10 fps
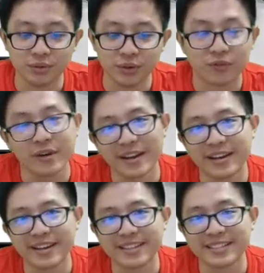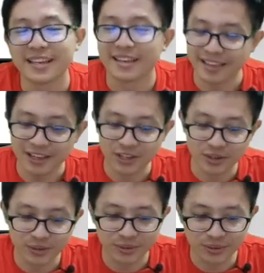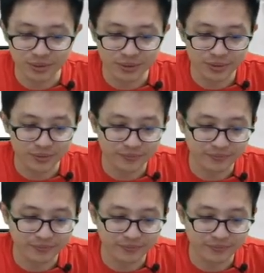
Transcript: your friends thank you